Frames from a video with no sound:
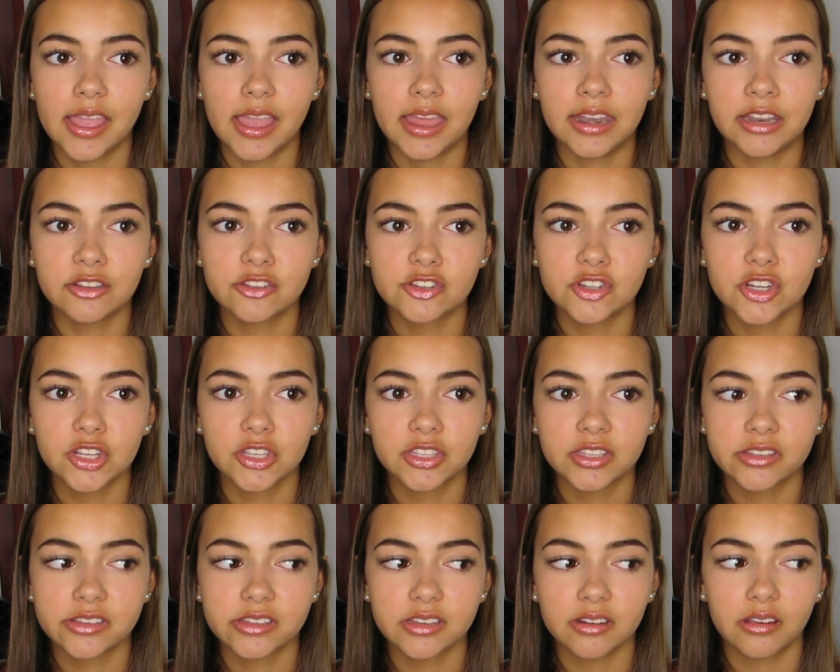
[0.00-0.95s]
and it's
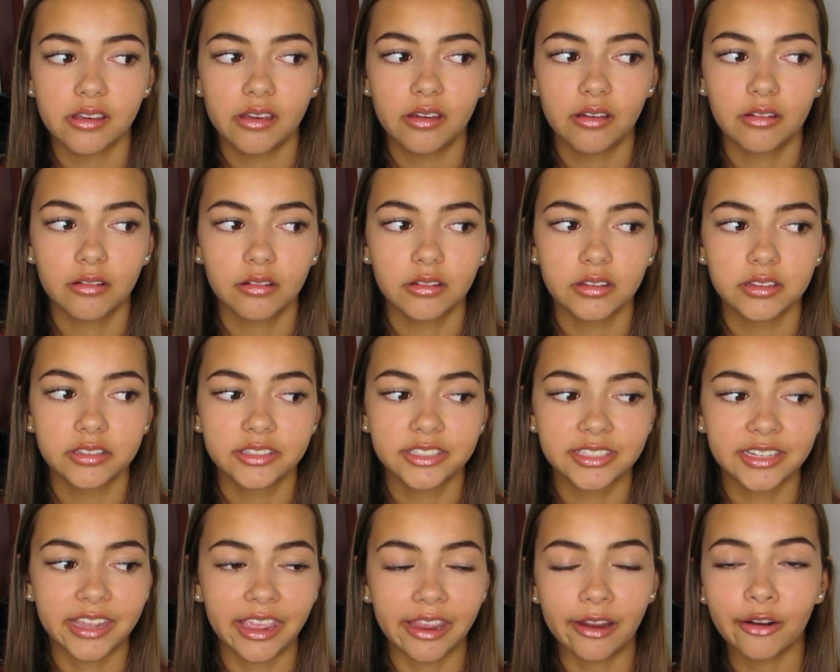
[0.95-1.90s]
just
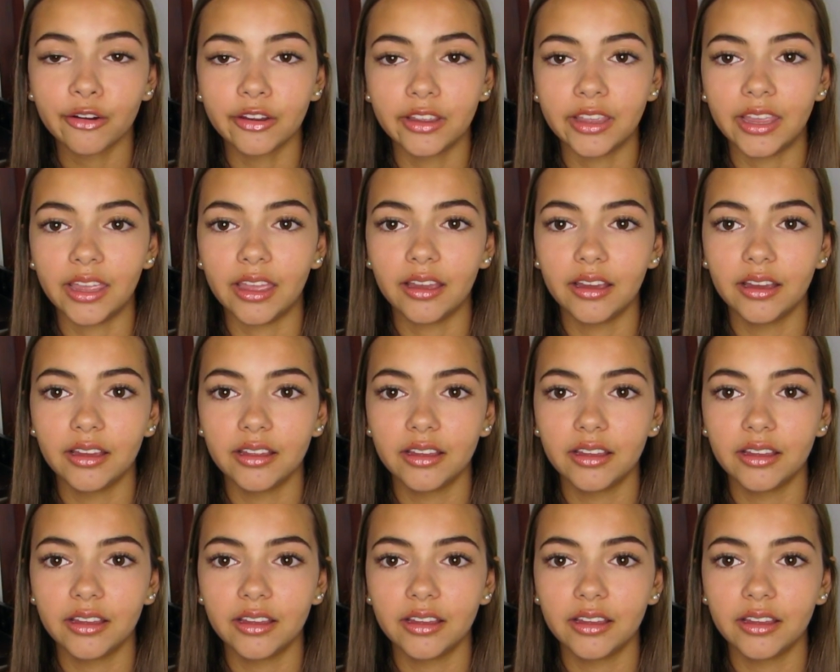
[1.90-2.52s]
scary.